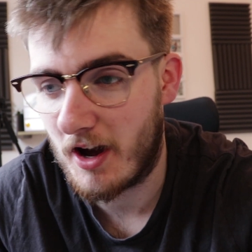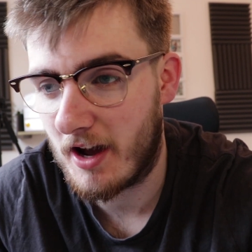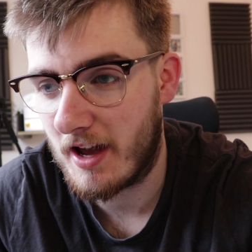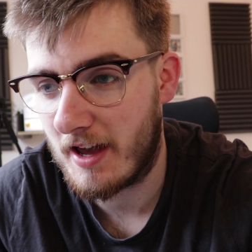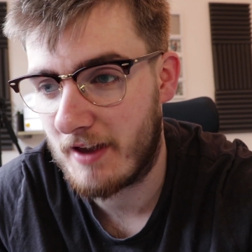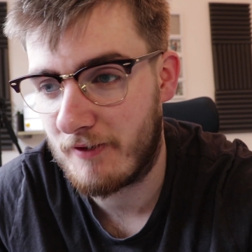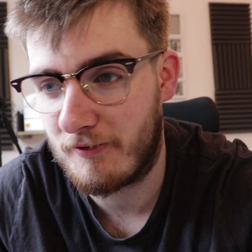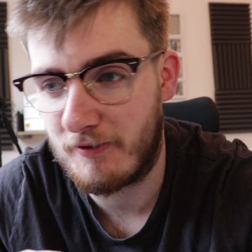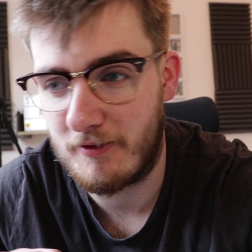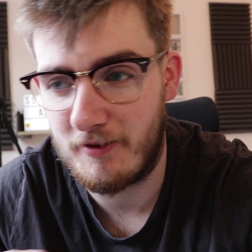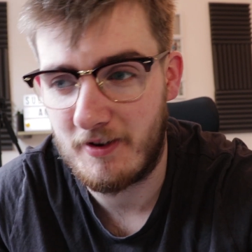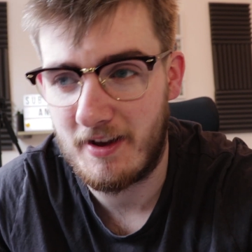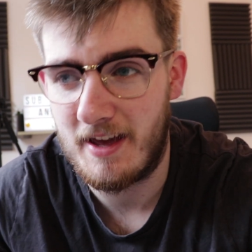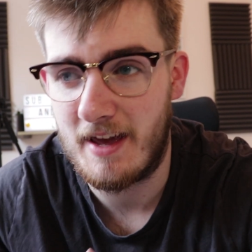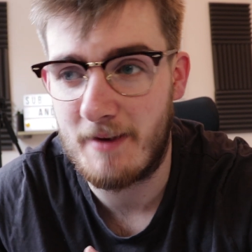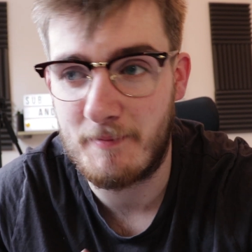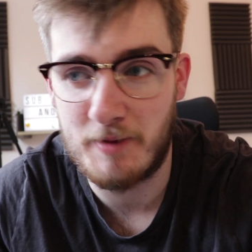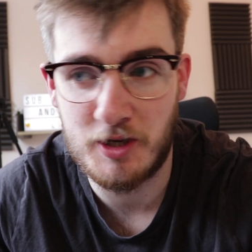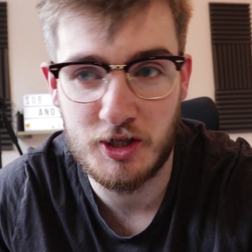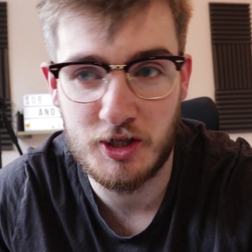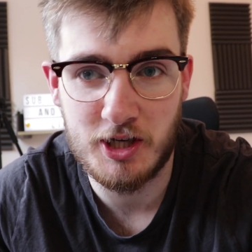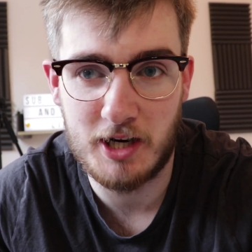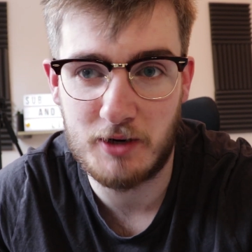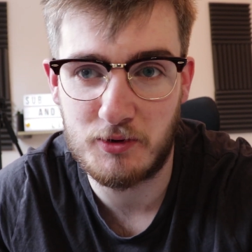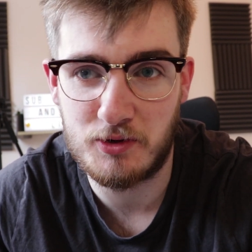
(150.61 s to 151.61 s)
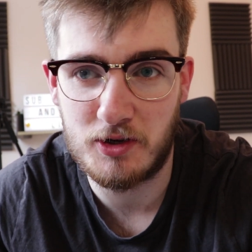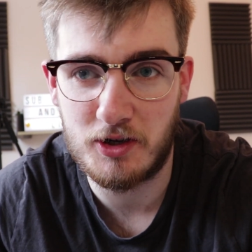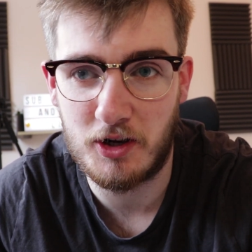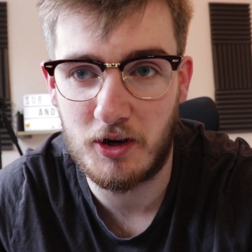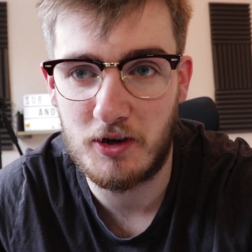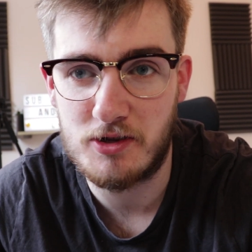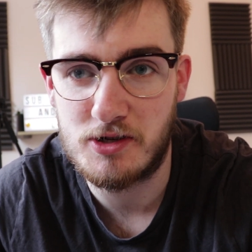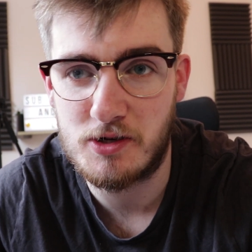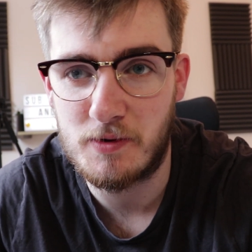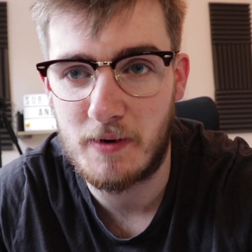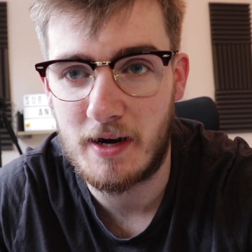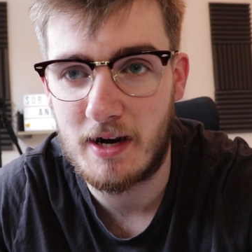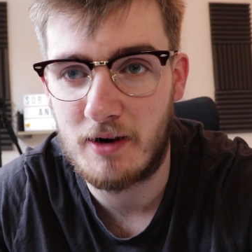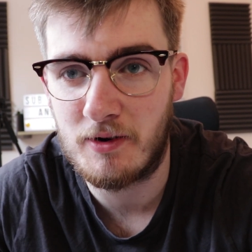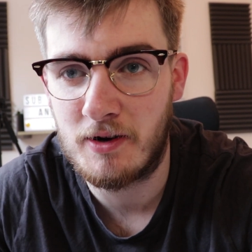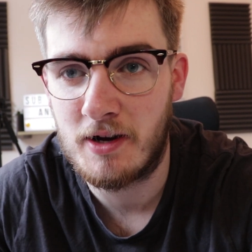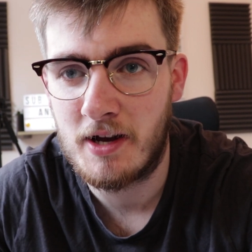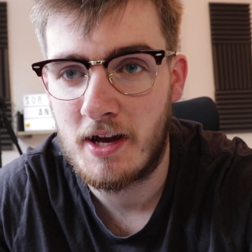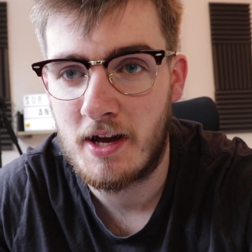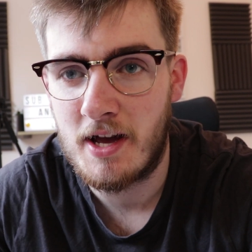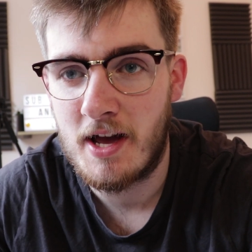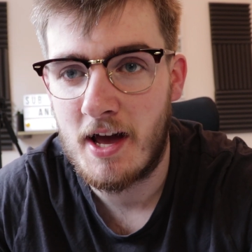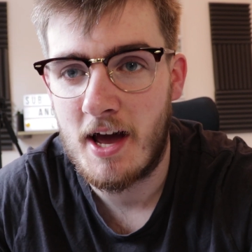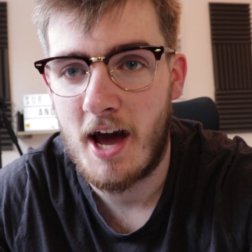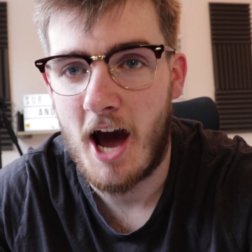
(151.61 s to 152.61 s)
if my channel's not going too well,
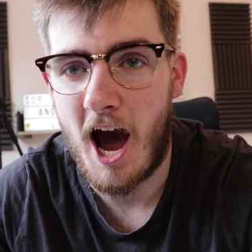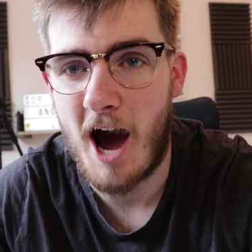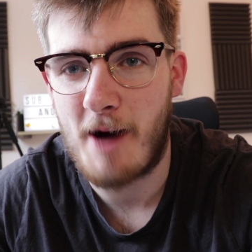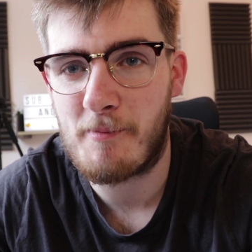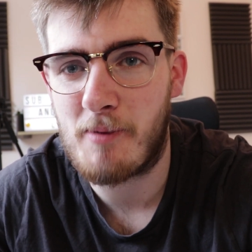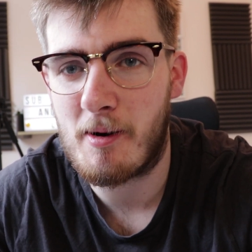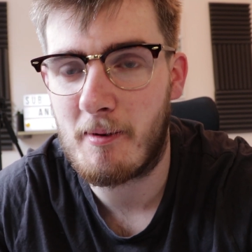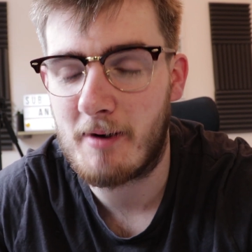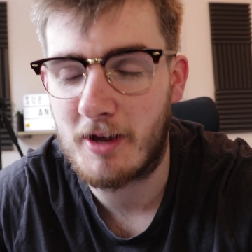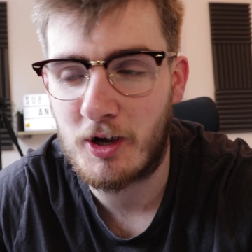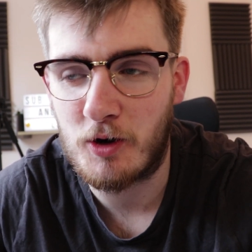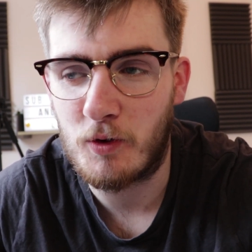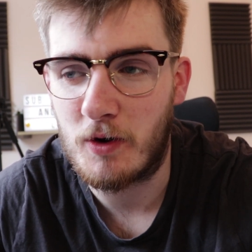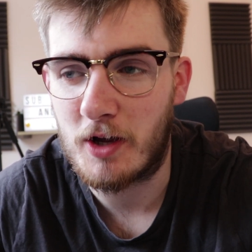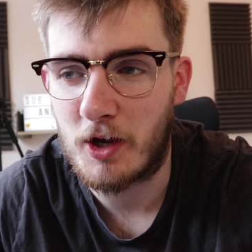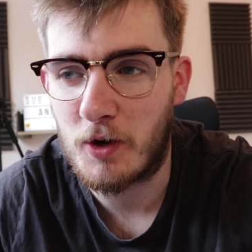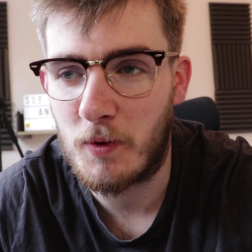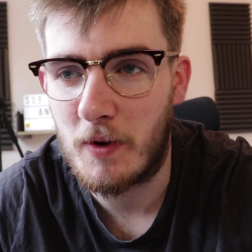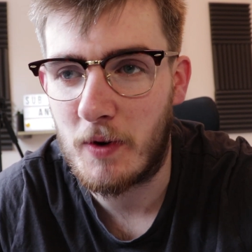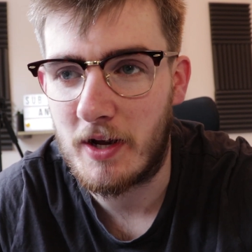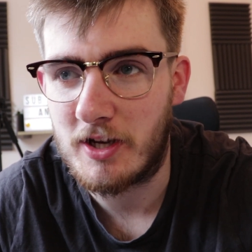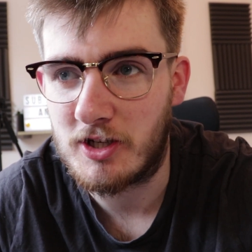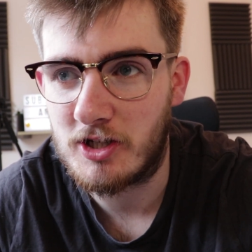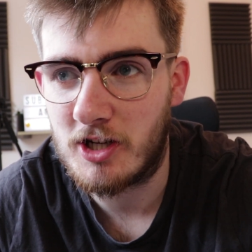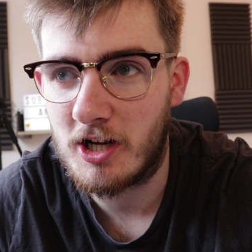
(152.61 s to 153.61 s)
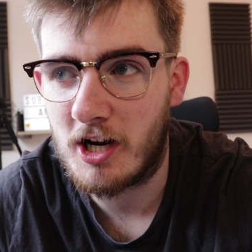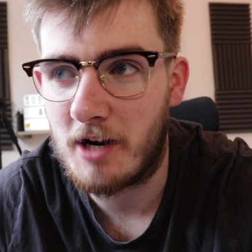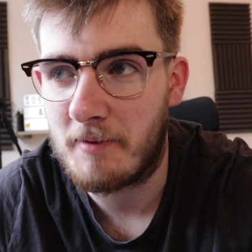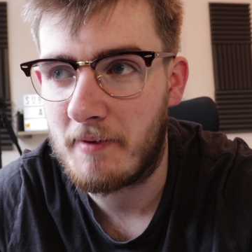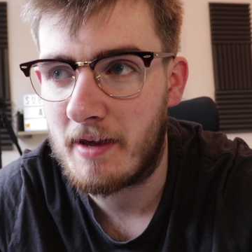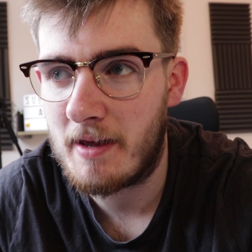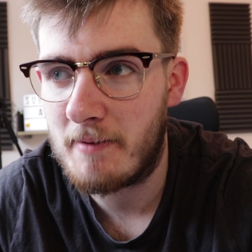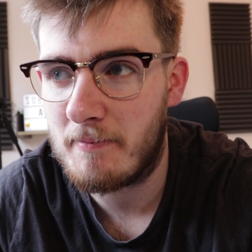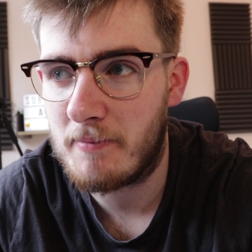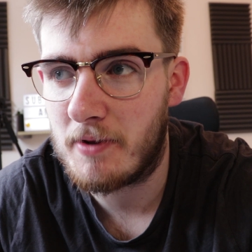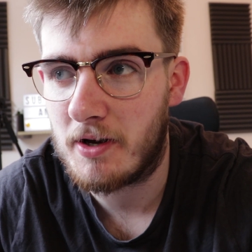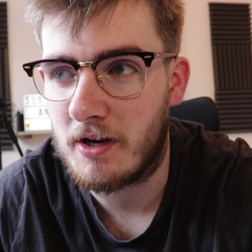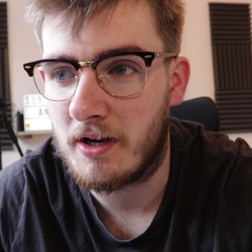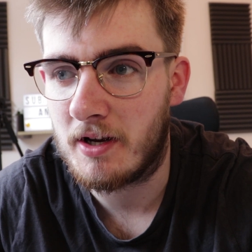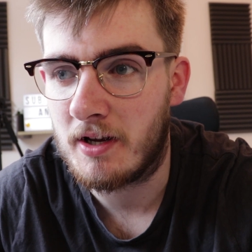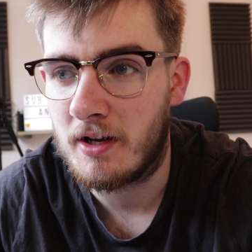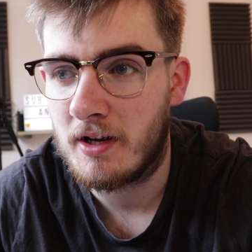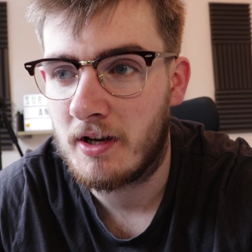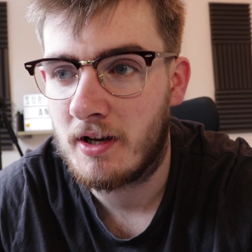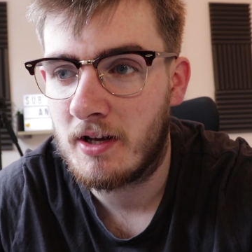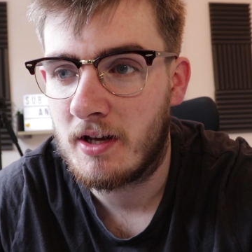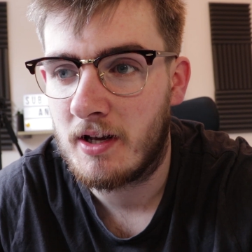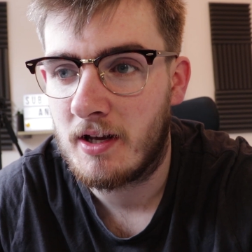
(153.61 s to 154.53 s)
I'll probably call it quits. You know what I mean? But